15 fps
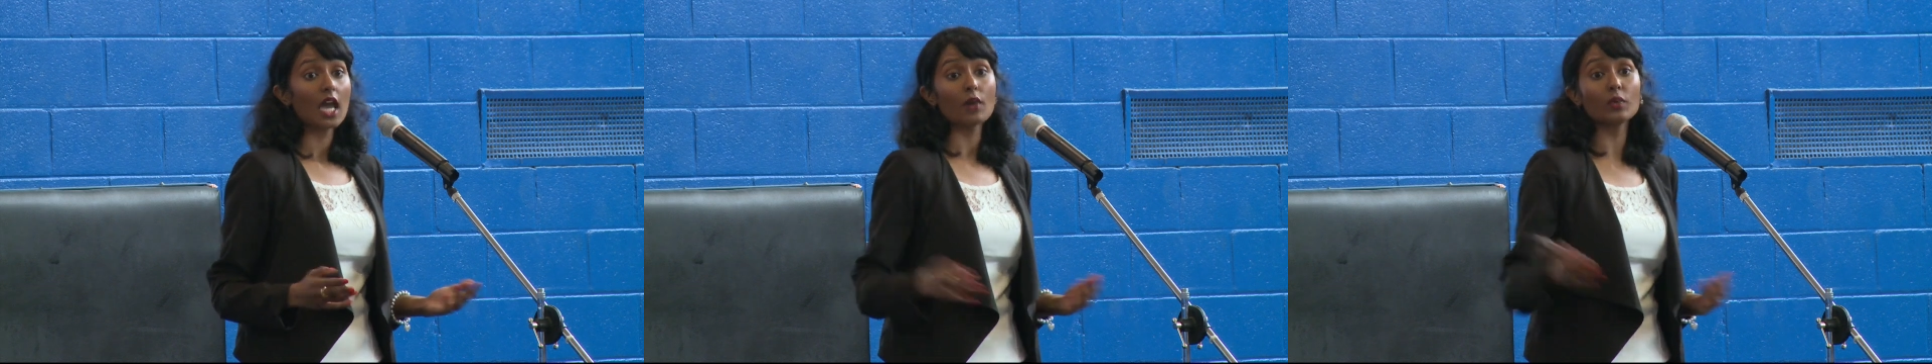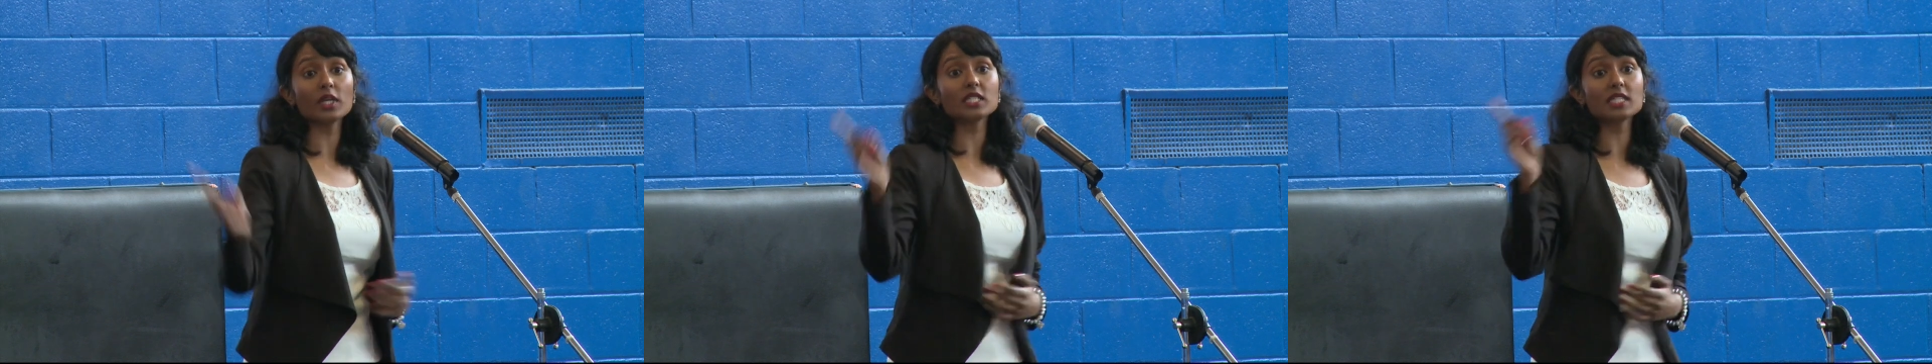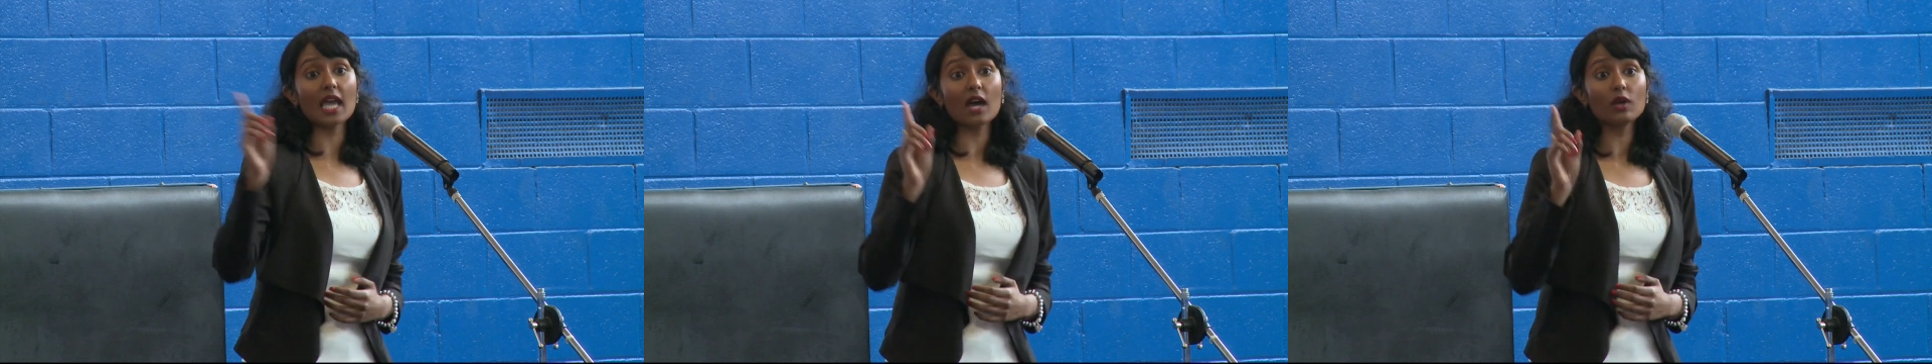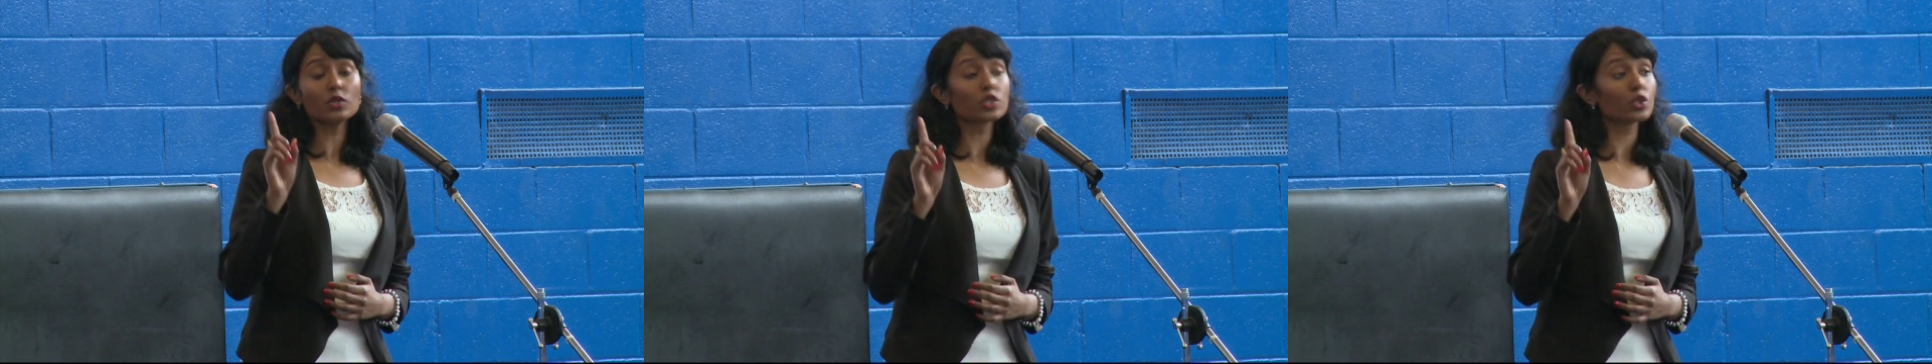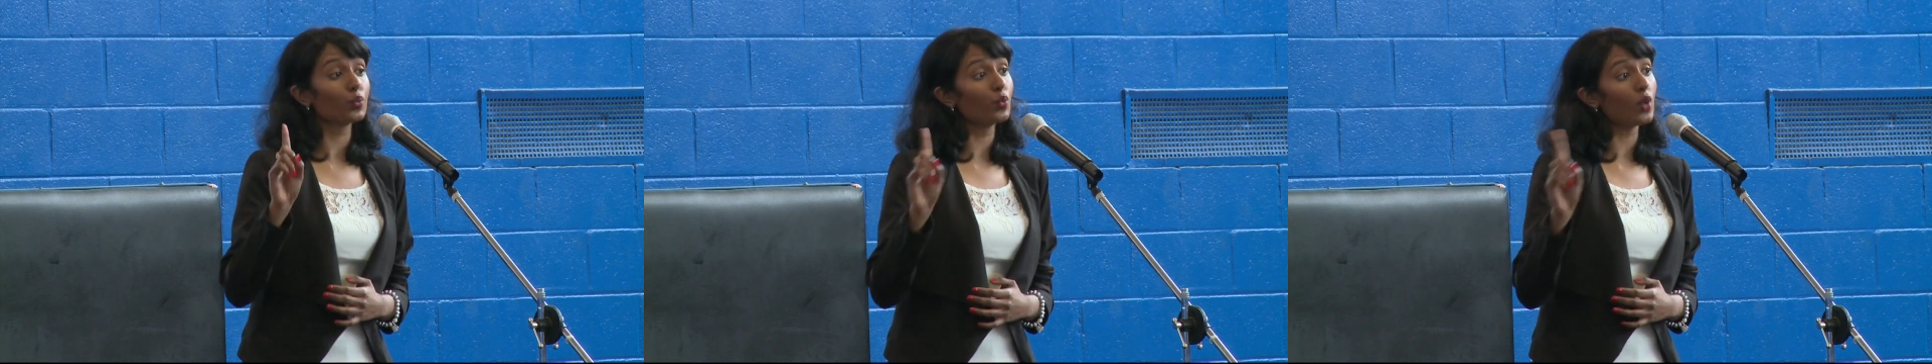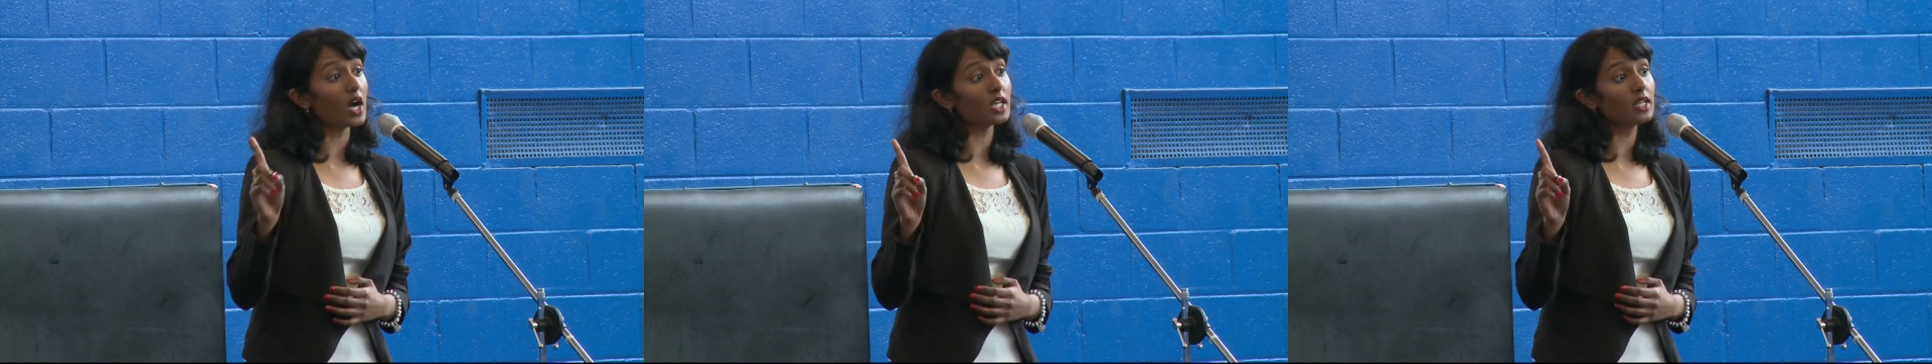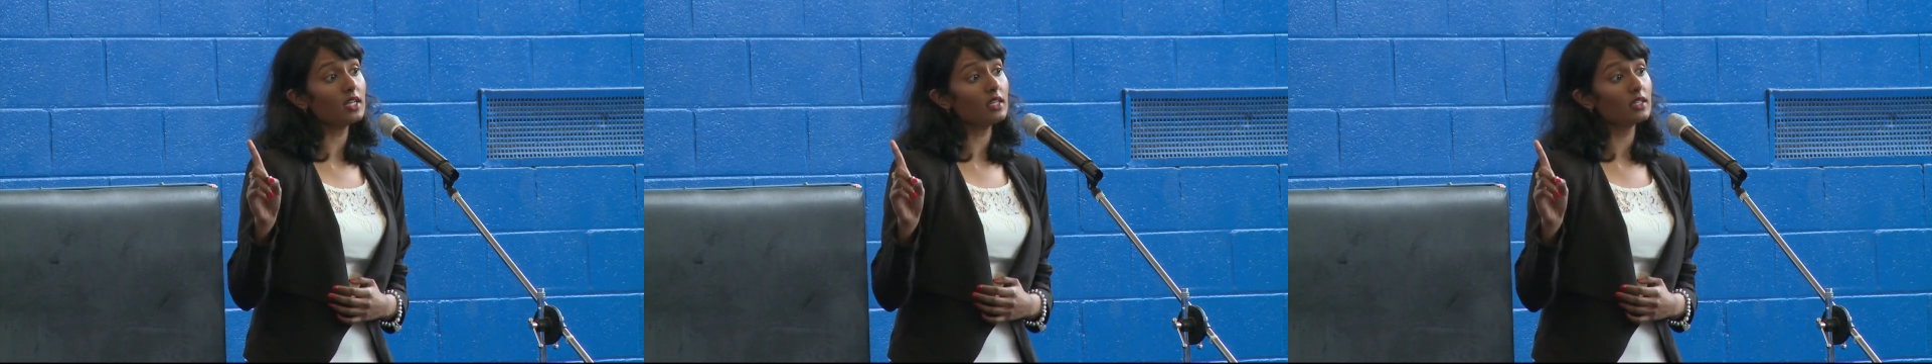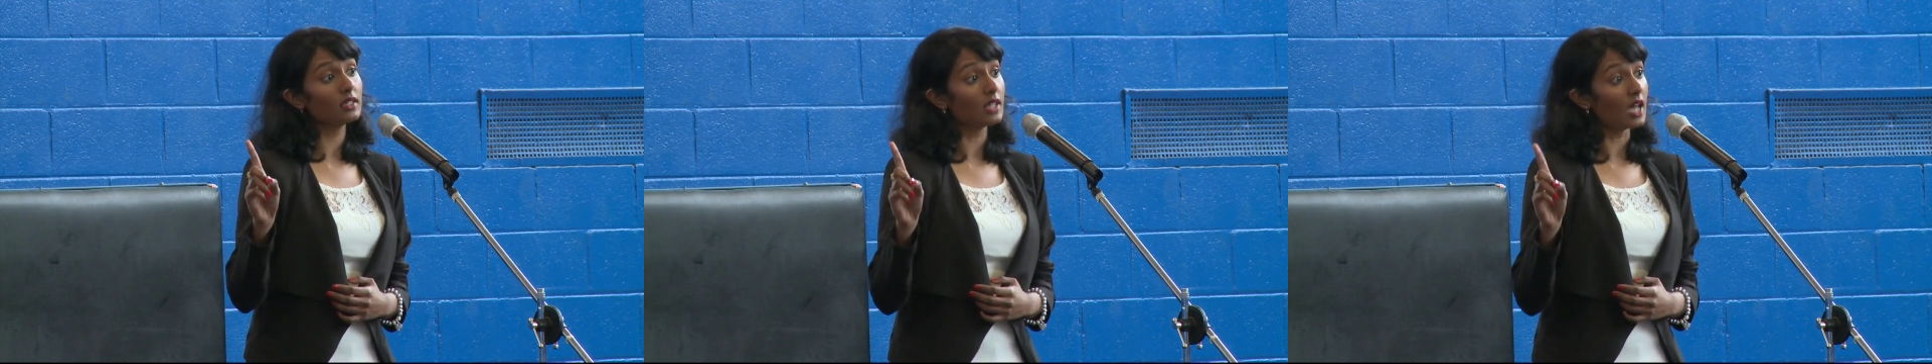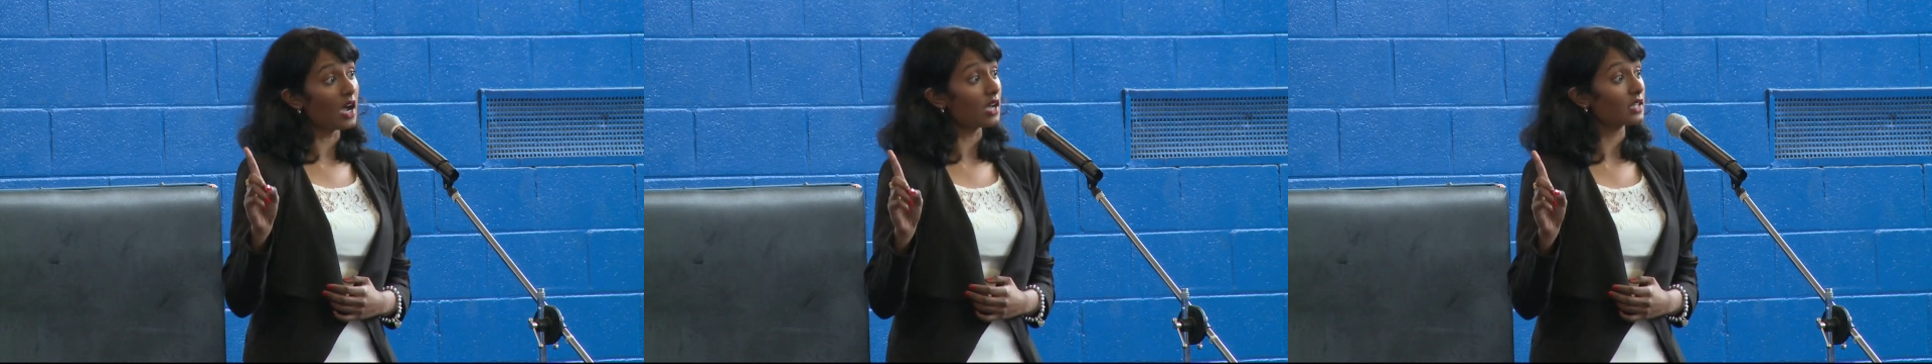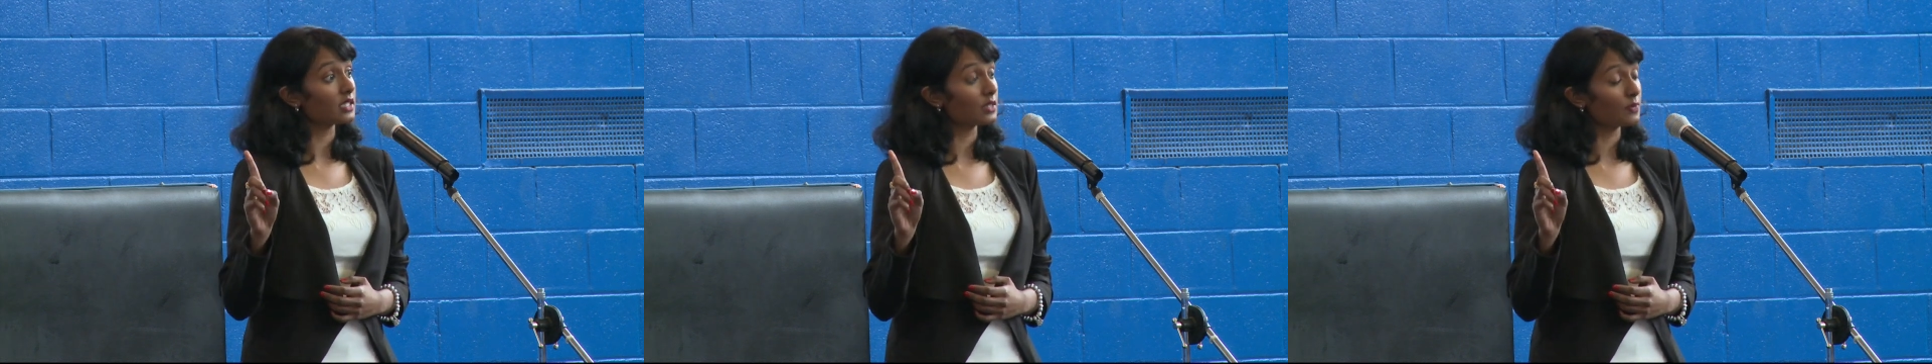and we are down to one
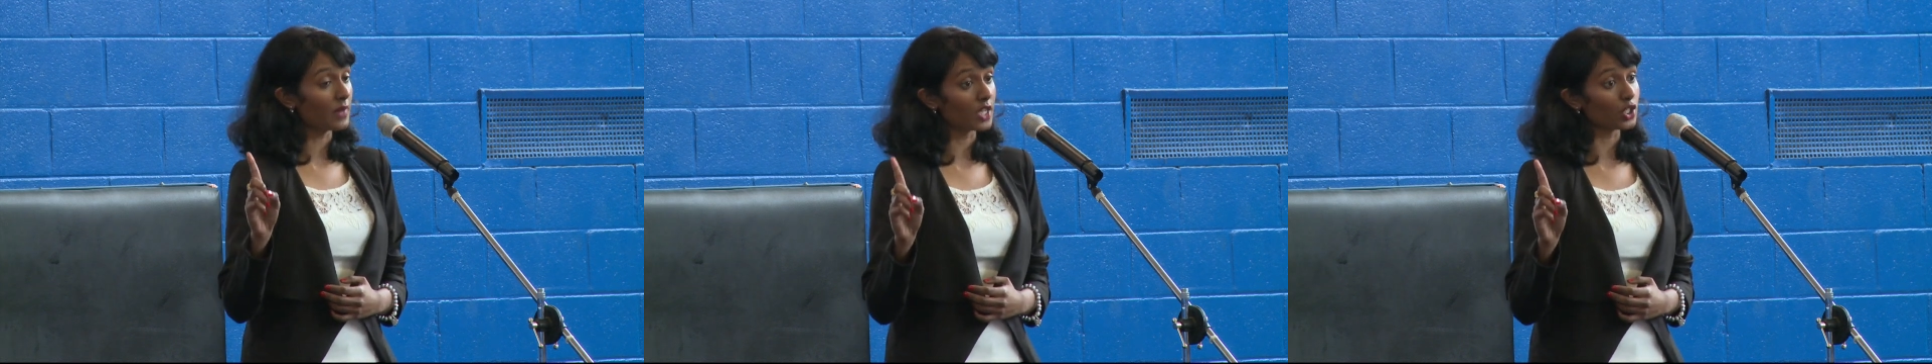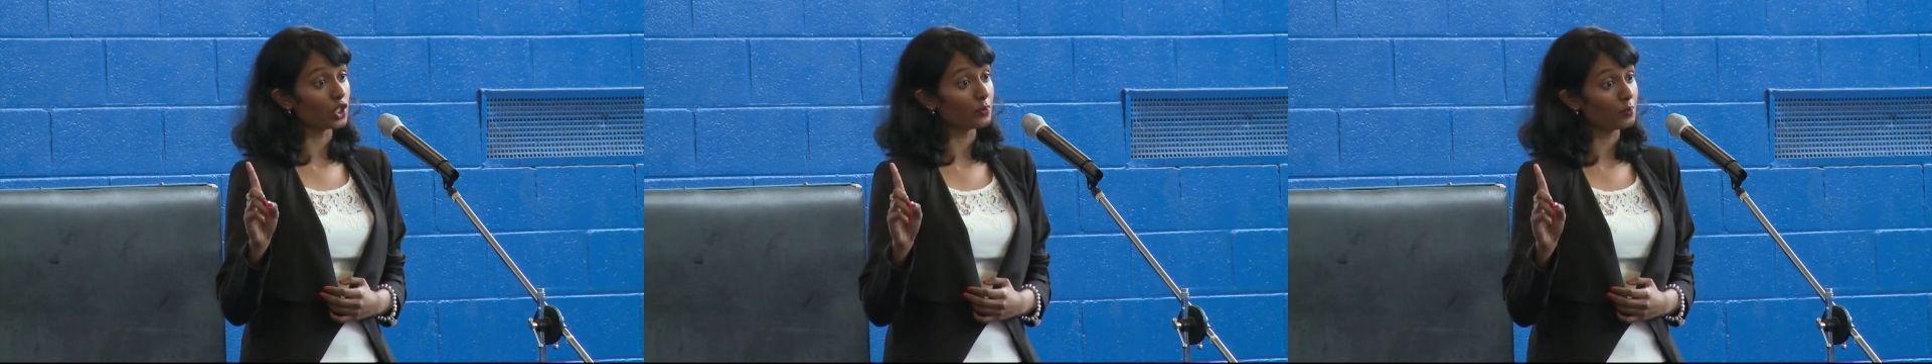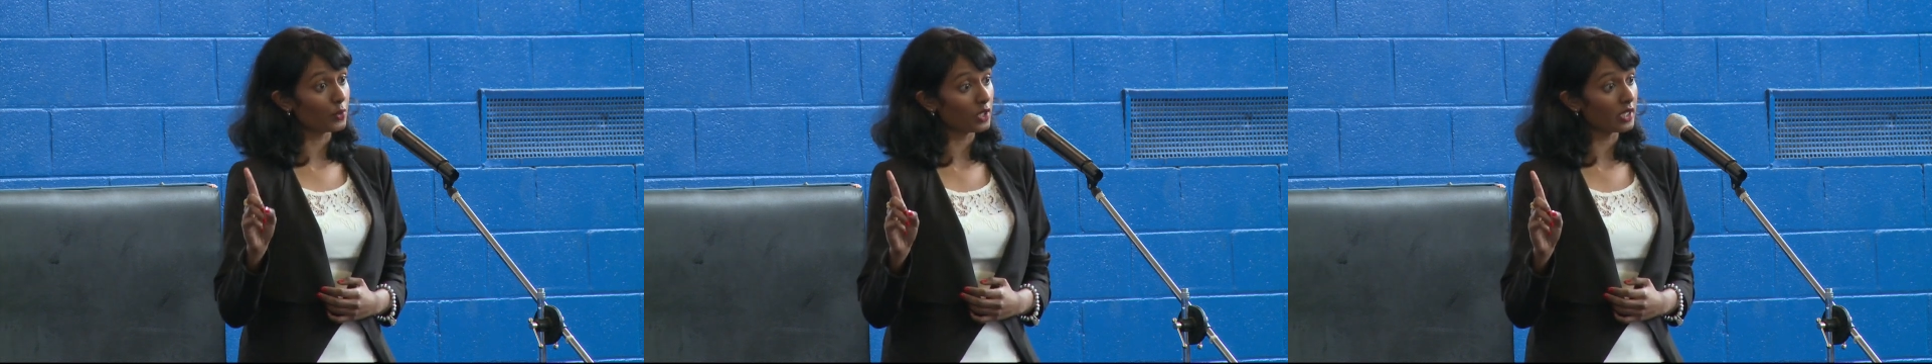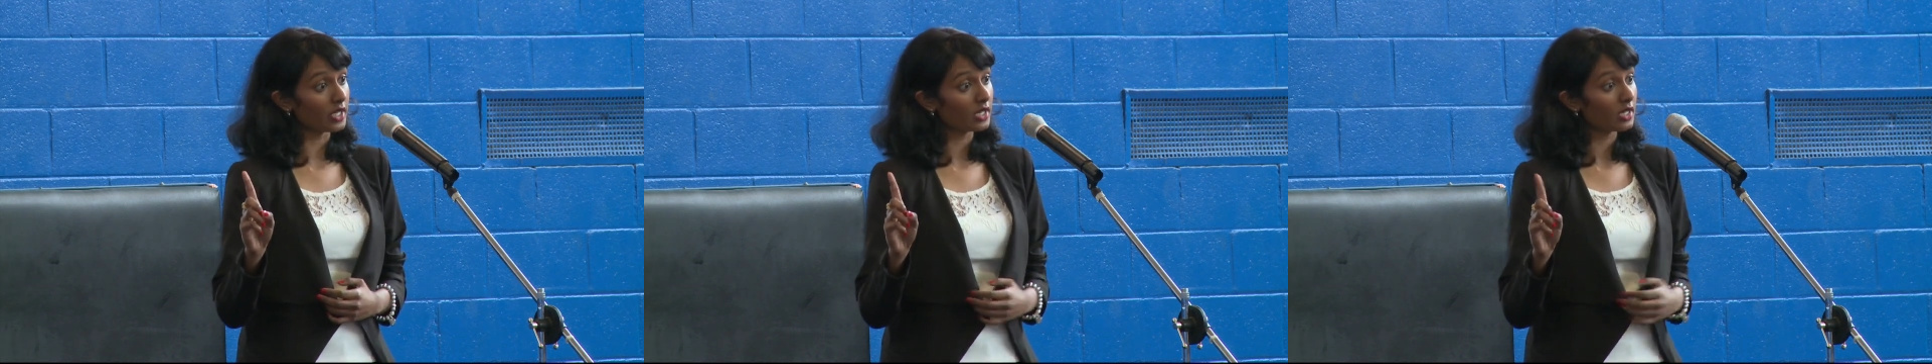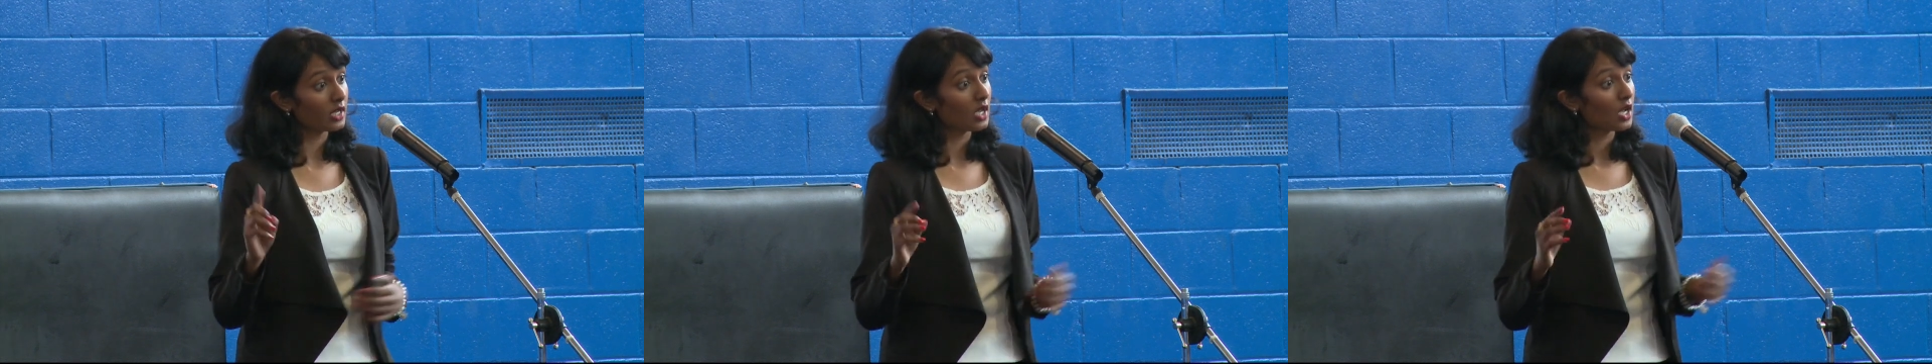last magic bullet,